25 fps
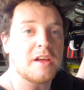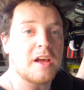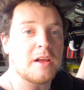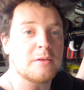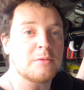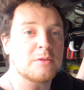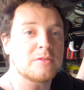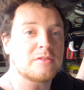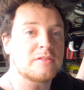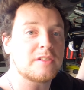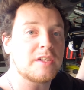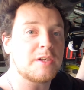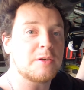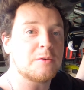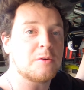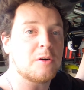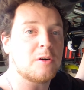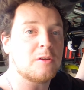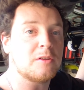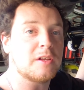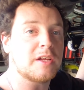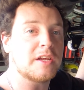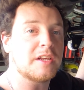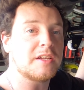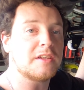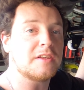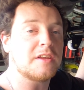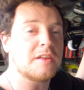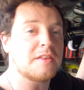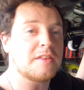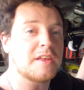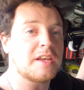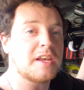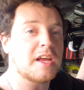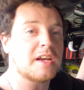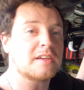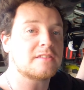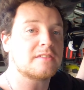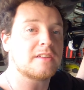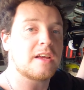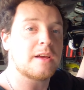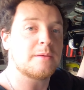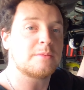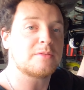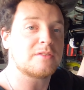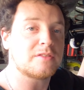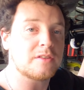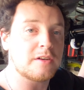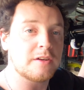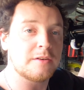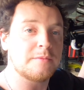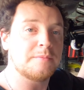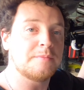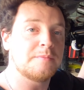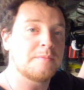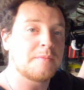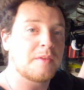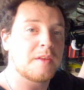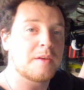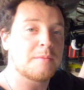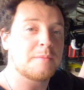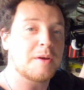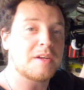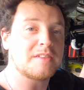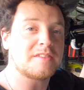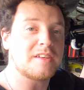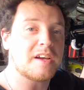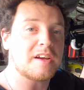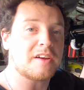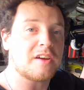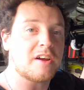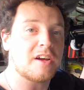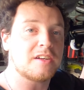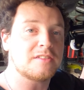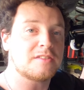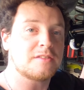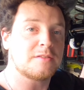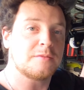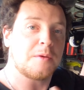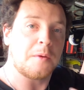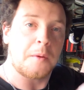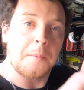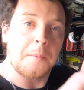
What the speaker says: and we'll see you all in the next episode. Peace out, guys.